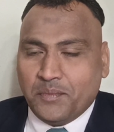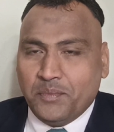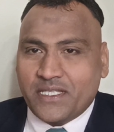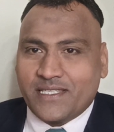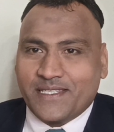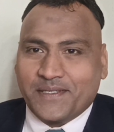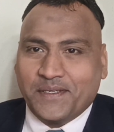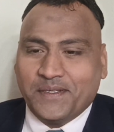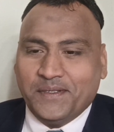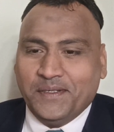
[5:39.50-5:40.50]
miss,
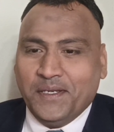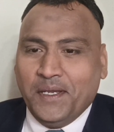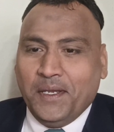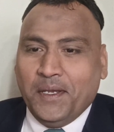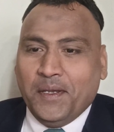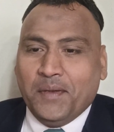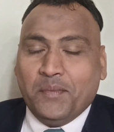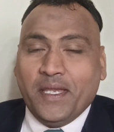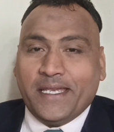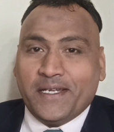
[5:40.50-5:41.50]

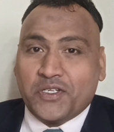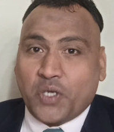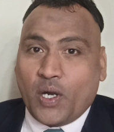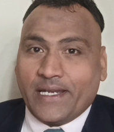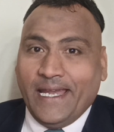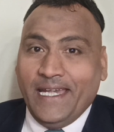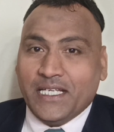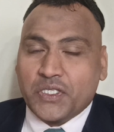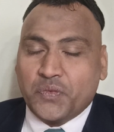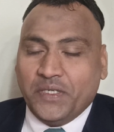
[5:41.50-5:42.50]
make it short
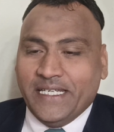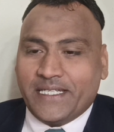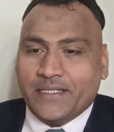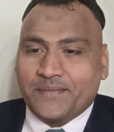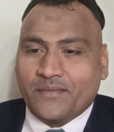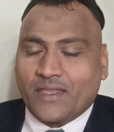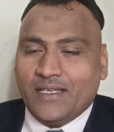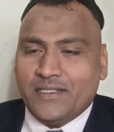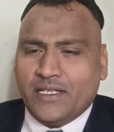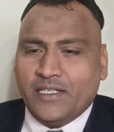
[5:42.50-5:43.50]
and sweet.
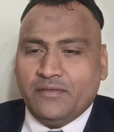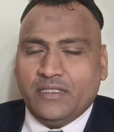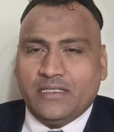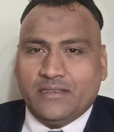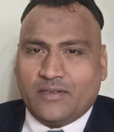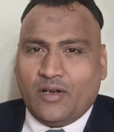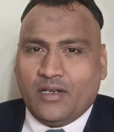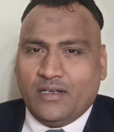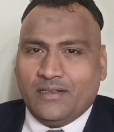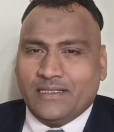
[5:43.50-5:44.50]
Generally we
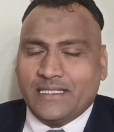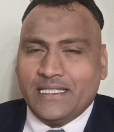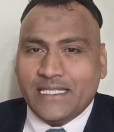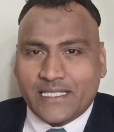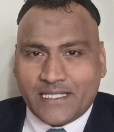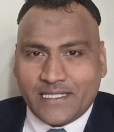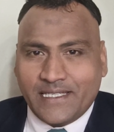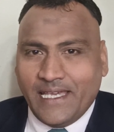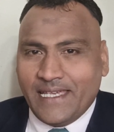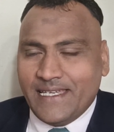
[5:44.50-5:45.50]
call
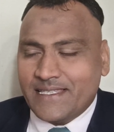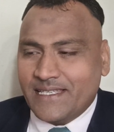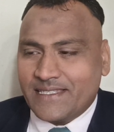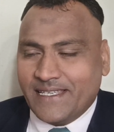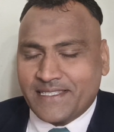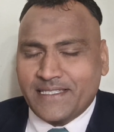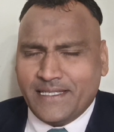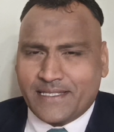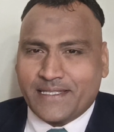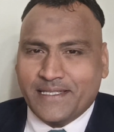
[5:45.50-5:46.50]
kiss, kiss,
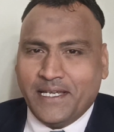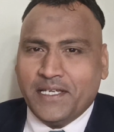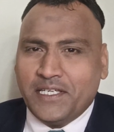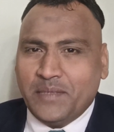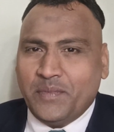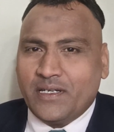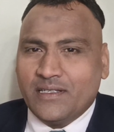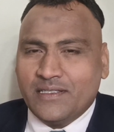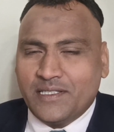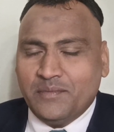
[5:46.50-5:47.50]
kiss. Keep
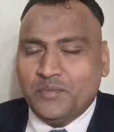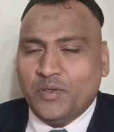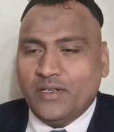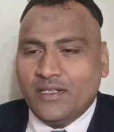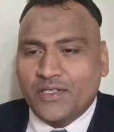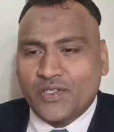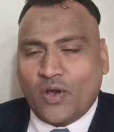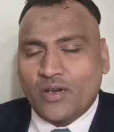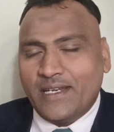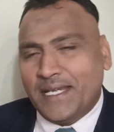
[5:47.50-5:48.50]
it simple,
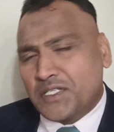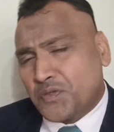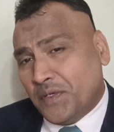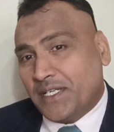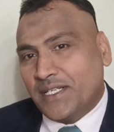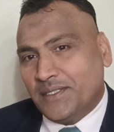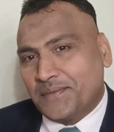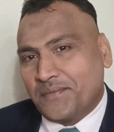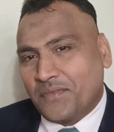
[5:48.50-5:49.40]
short and sweet.